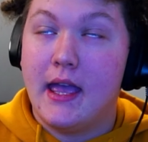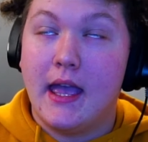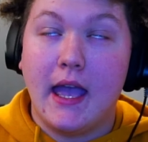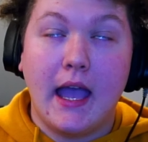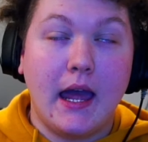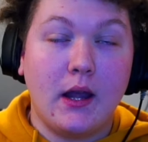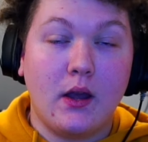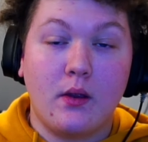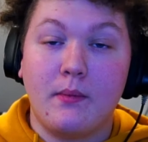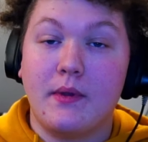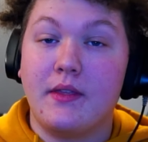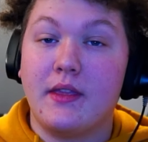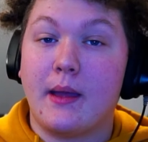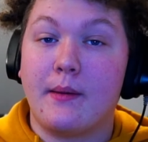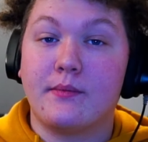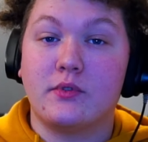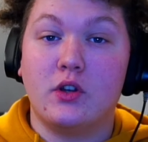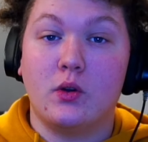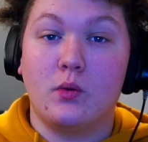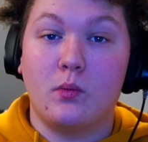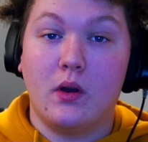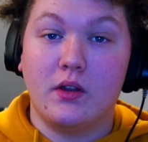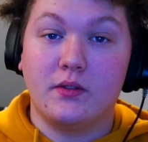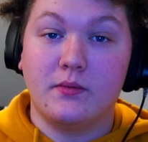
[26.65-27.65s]
and it means the
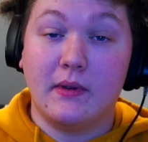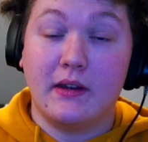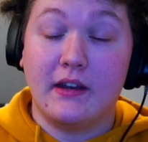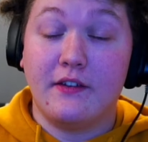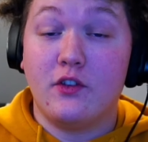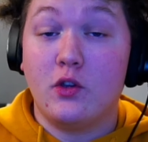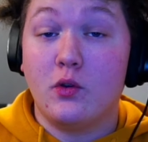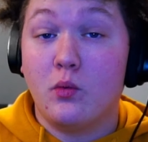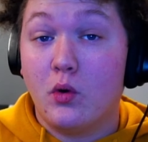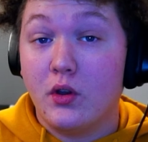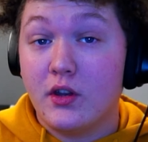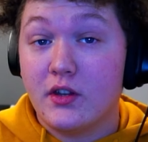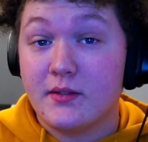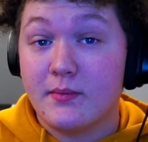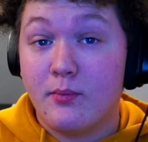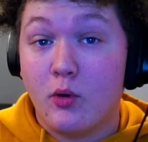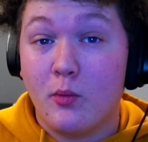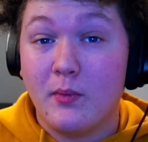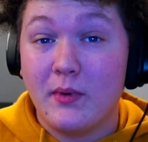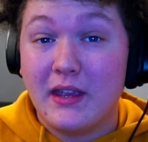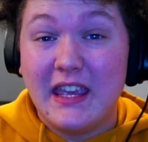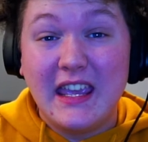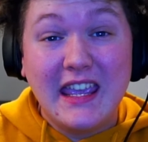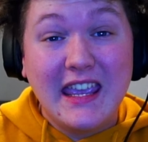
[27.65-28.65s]
absolute world to me. And if you want to support
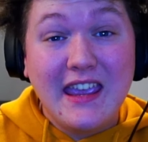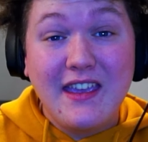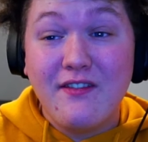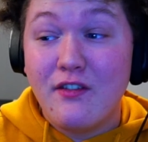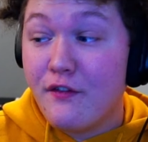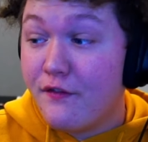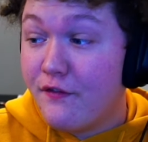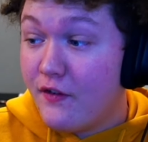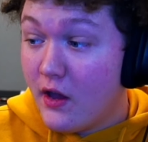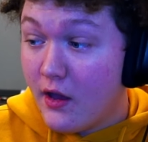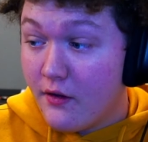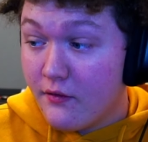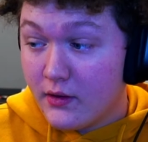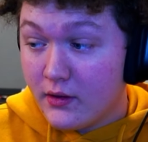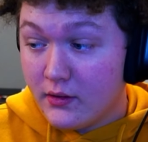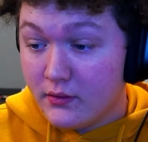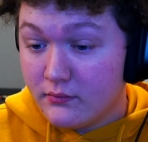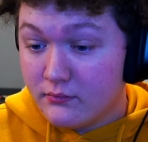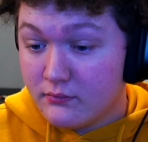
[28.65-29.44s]
me even further,